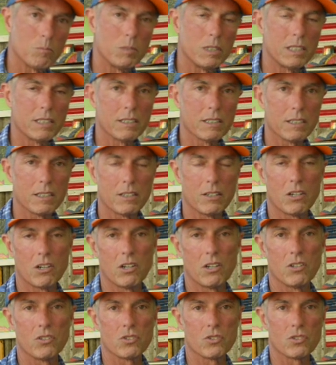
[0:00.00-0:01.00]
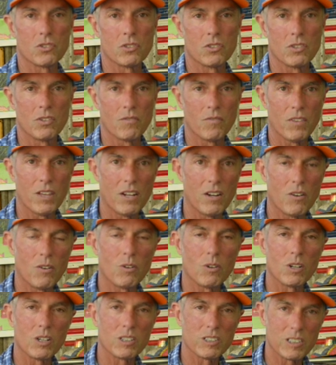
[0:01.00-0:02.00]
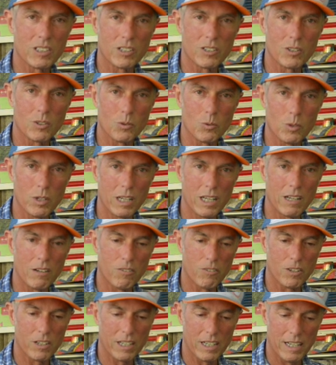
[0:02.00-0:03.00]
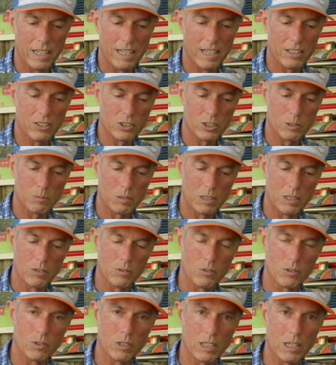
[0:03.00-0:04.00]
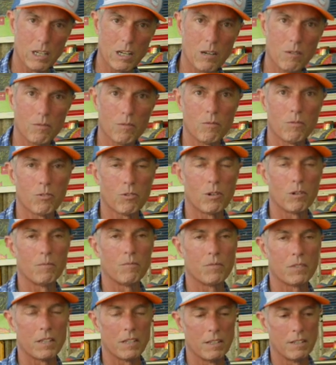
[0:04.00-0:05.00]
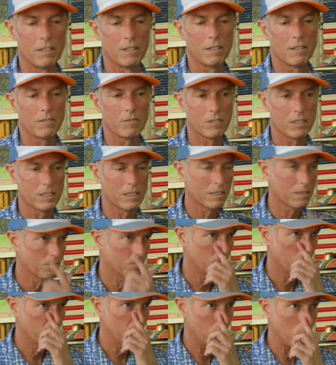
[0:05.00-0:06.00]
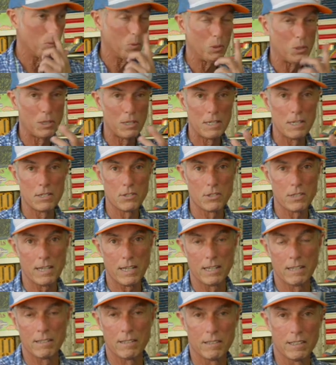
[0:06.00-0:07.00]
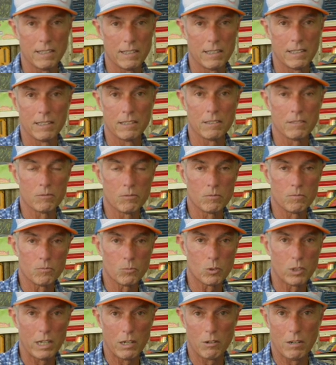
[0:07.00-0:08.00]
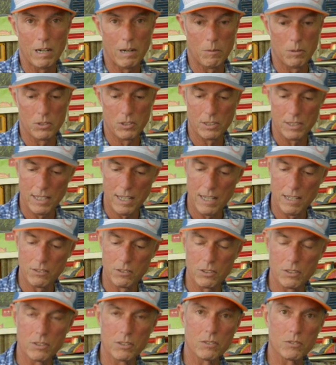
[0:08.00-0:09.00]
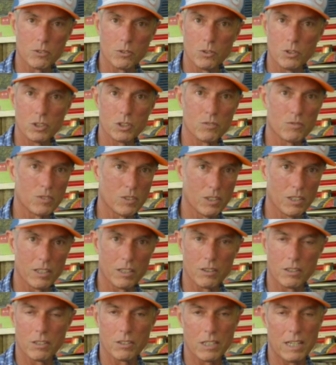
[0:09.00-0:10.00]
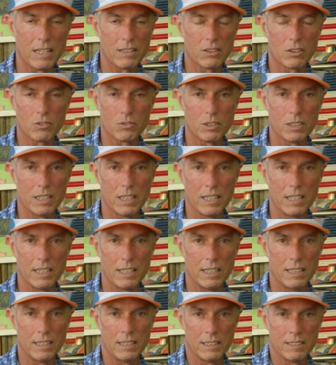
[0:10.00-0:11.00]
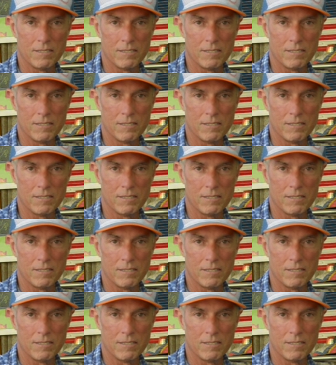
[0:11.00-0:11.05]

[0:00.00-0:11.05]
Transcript: because they don't clear the way for kayakers to be able to come from the, the put-ins at uh, Ray Roberts down to Lewisville at, at 380,